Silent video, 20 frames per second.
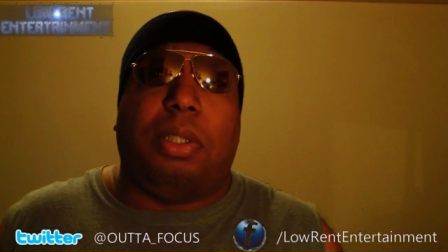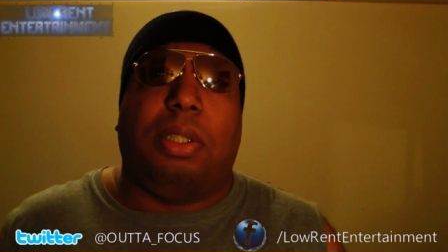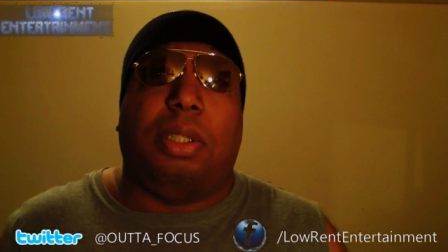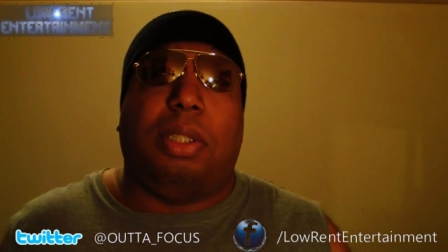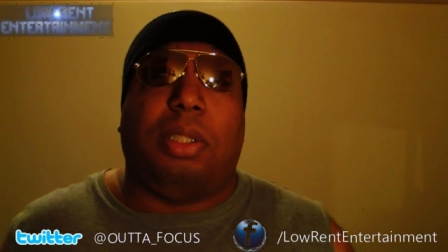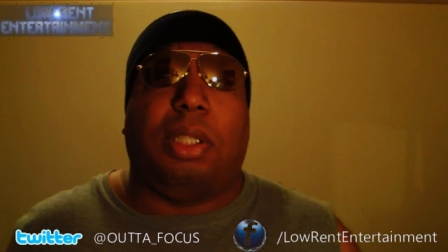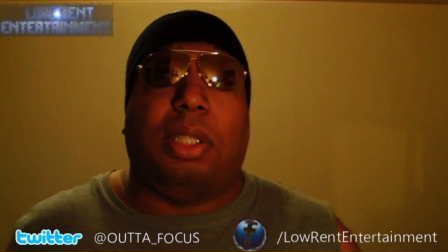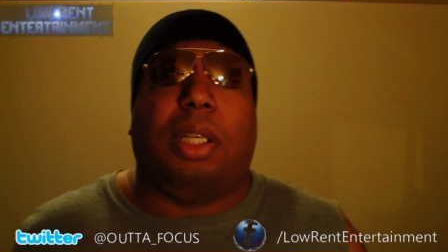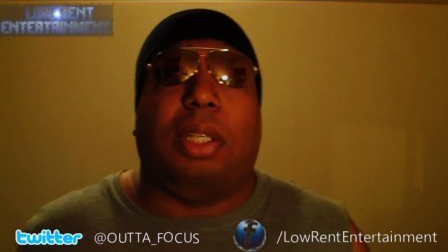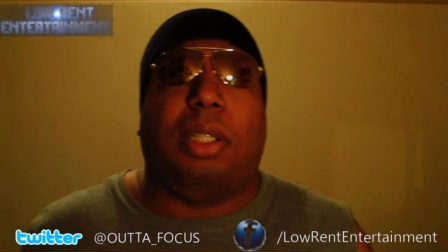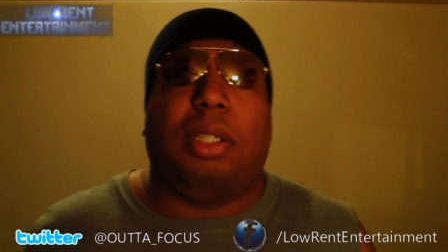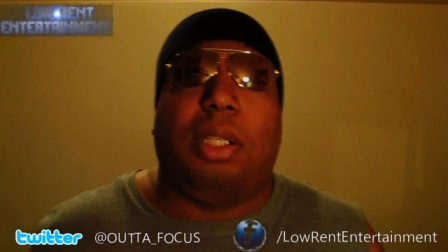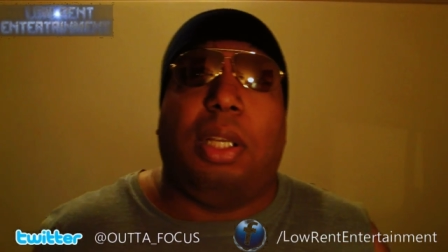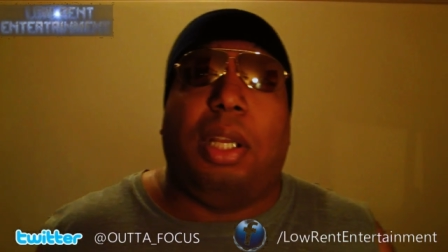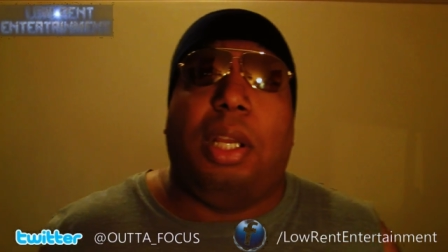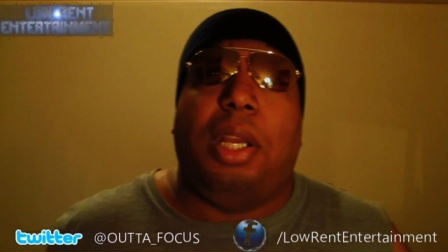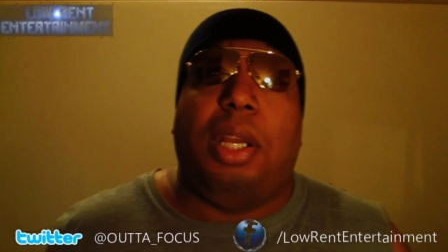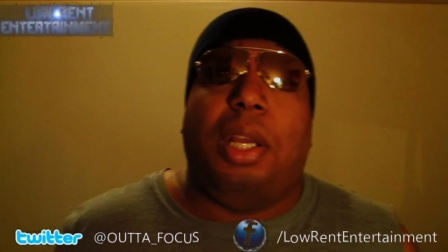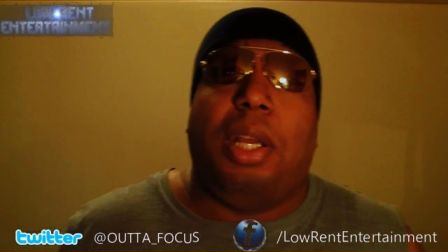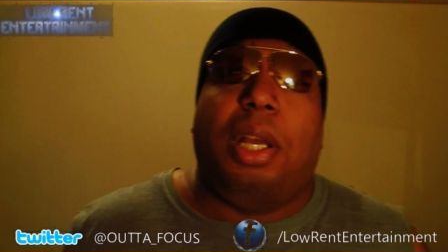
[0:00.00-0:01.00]
So
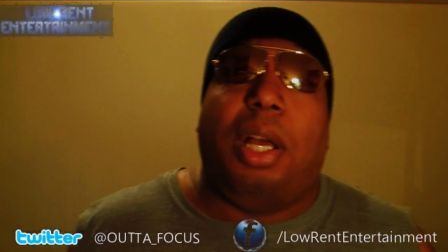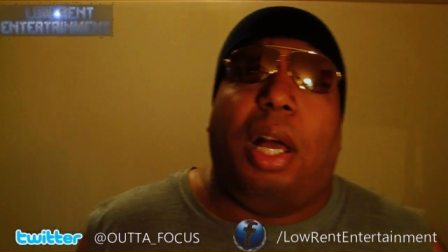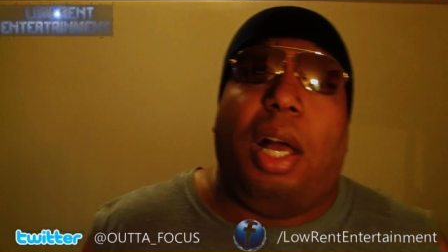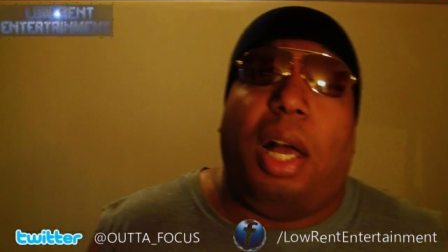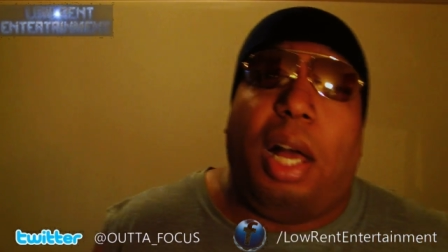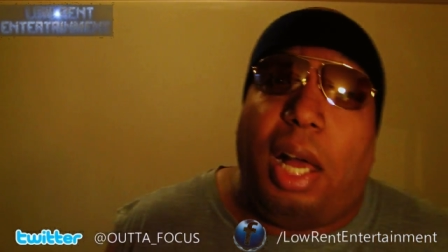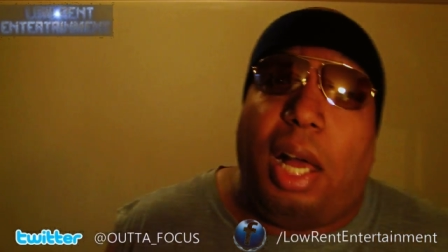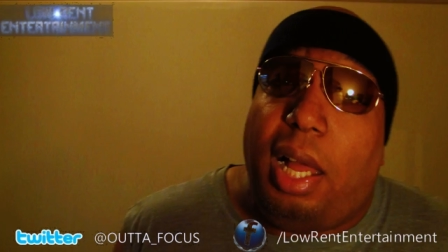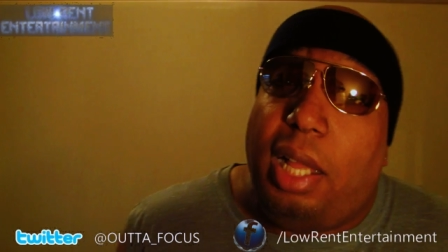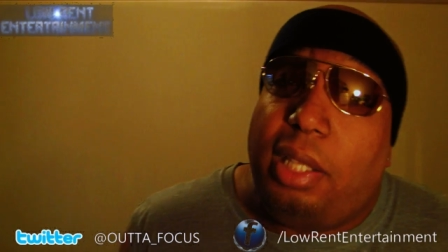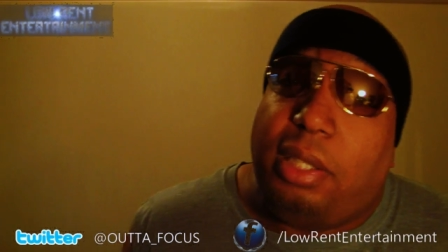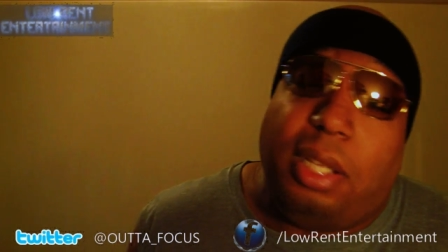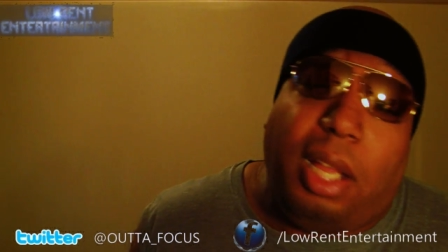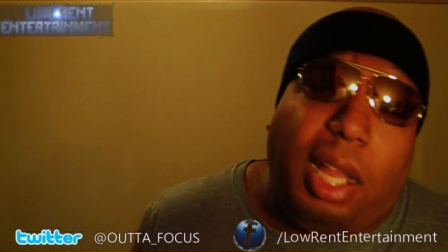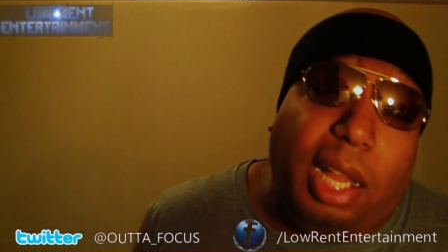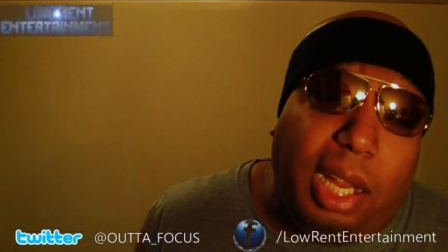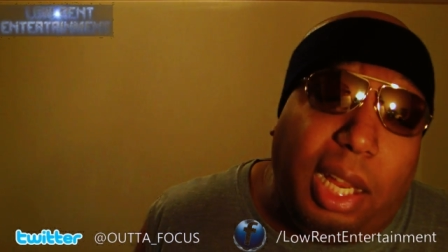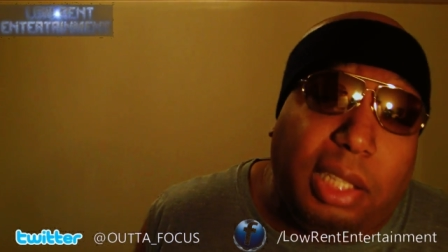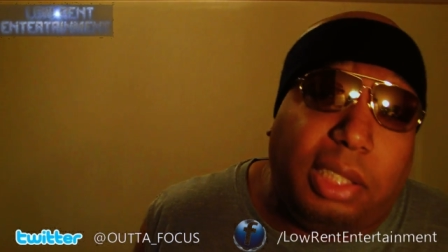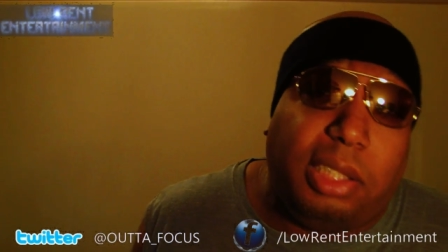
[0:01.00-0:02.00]
that's all
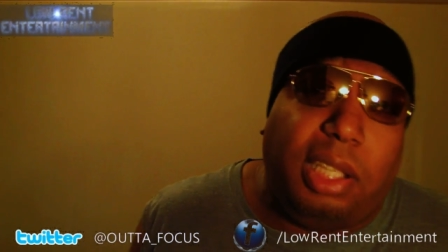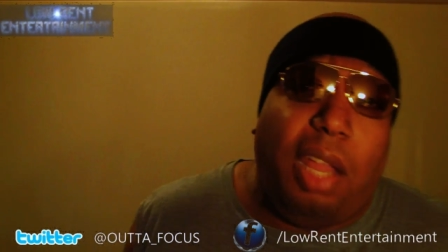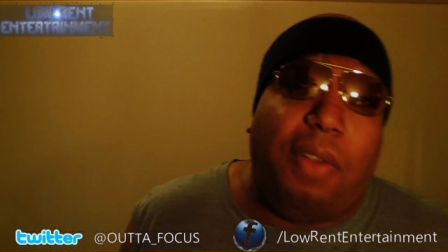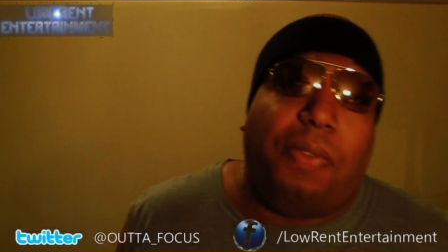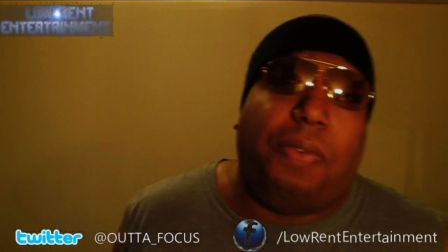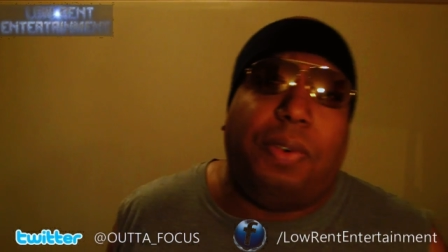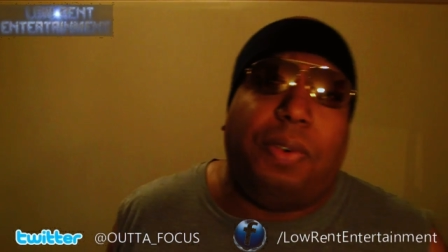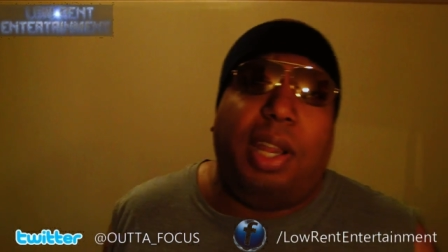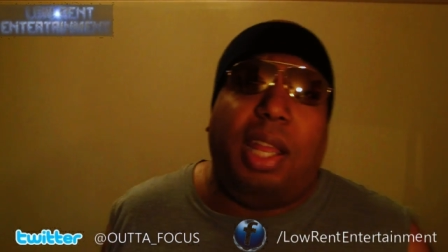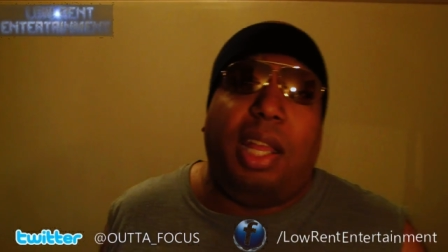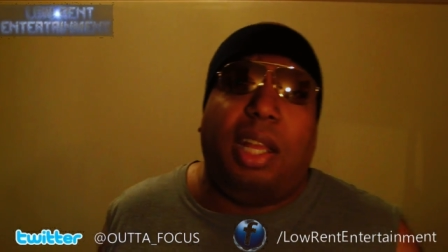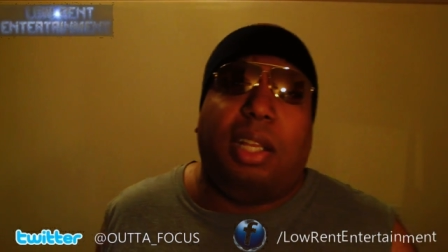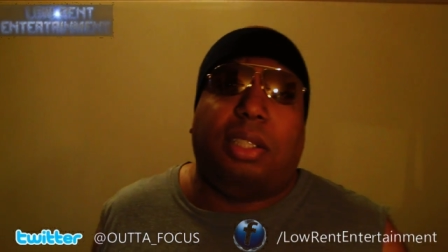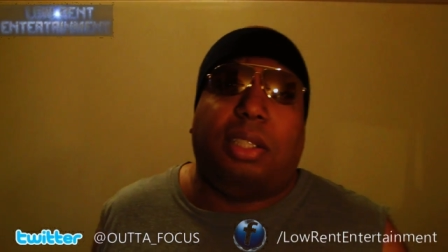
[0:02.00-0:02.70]
I got to say for now,